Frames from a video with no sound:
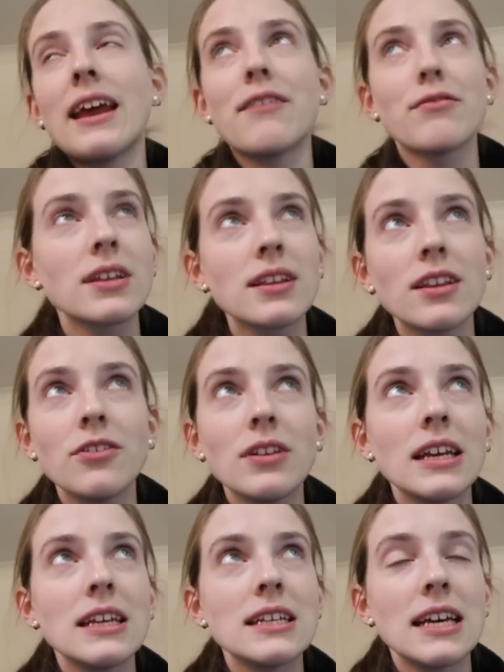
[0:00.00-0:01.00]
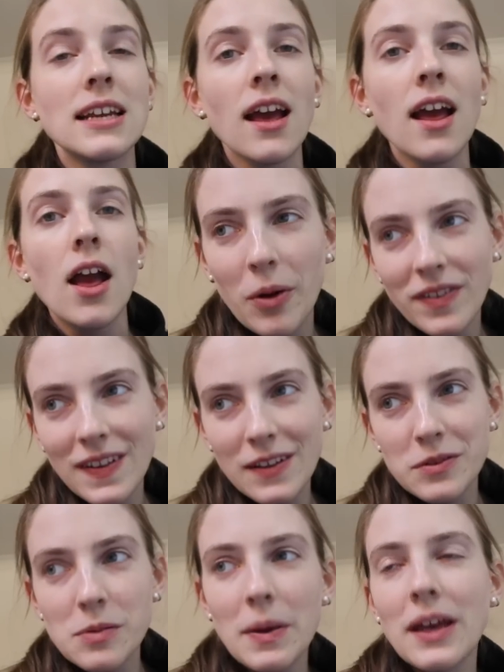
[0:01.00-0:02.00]
everything that you needed. One thing that
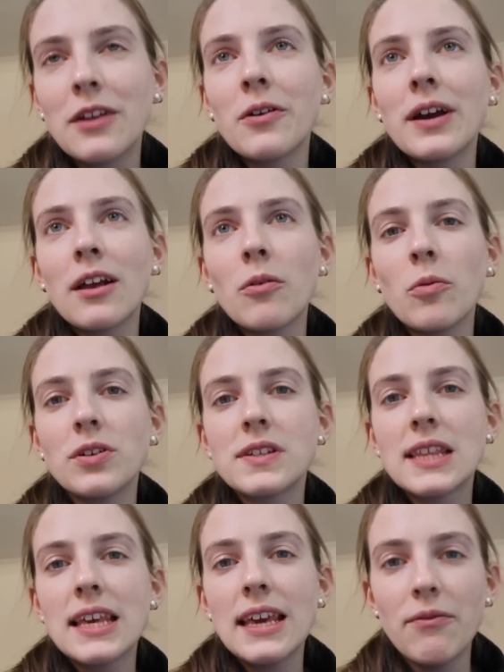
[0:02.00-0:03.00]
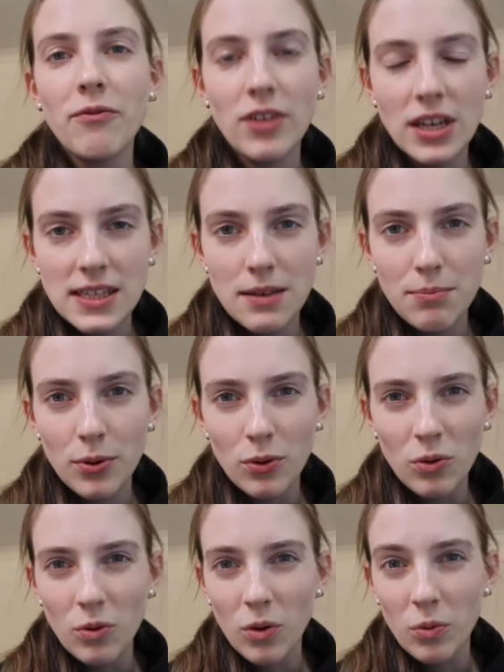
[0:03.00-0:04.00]
was a bit annoying was the infinity
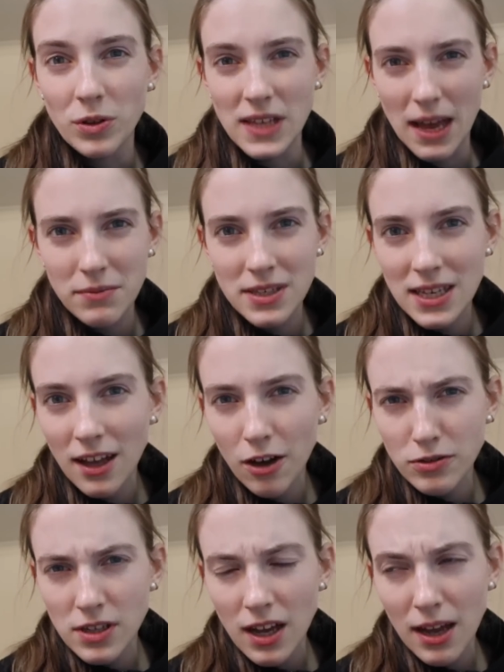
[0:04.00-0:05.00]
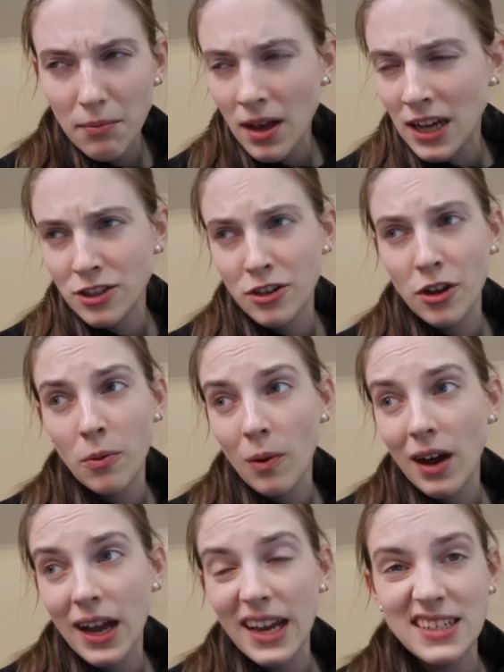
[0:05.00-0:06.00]
pool was empty the whole time. I don't know
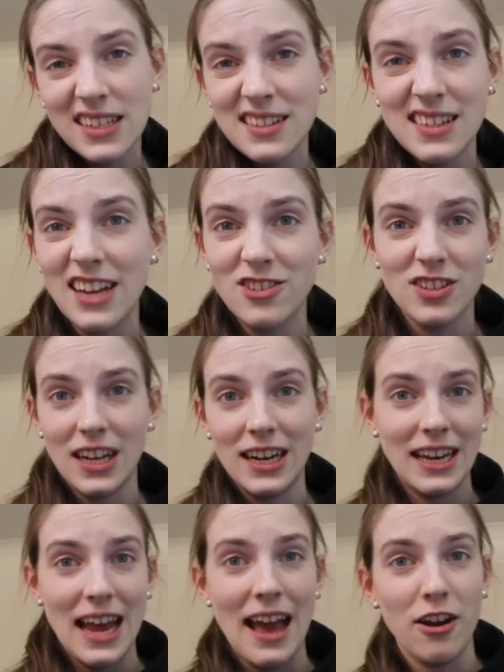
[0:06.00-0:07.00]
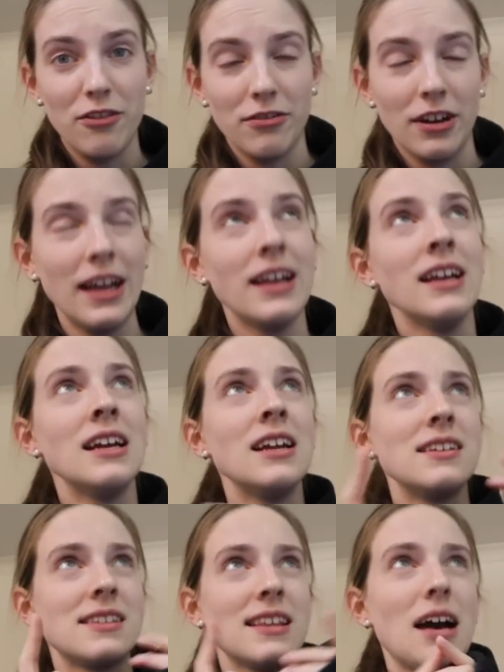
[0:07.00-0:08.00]
why, it didn't say, it just had a net over it.
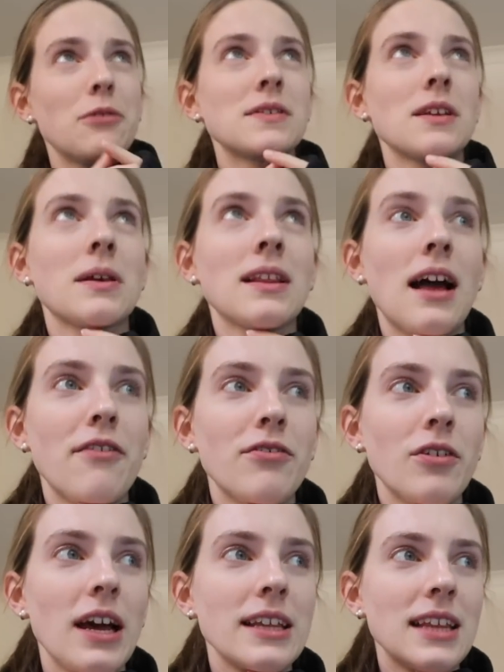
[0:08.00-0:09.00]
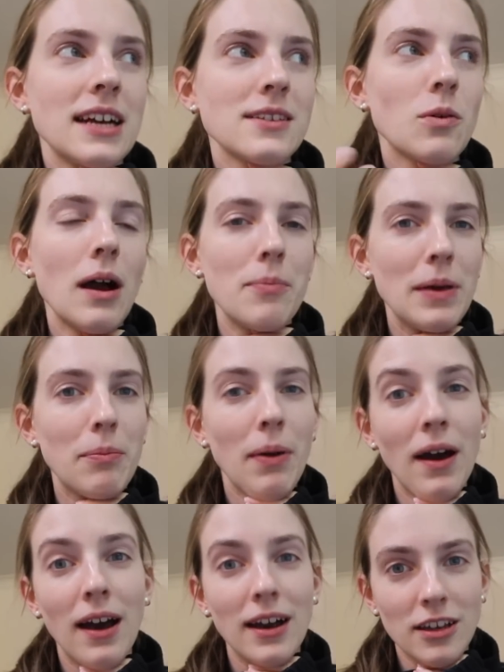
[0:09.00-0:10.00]
So that was something that I feel like that's quite a big
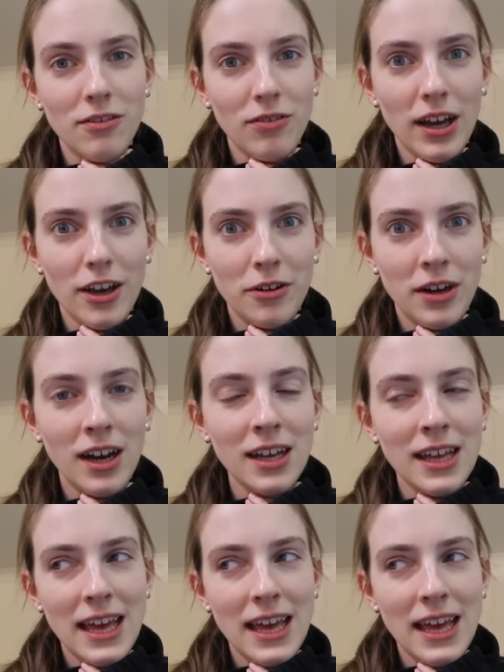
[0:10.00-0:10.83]
perk of Iona,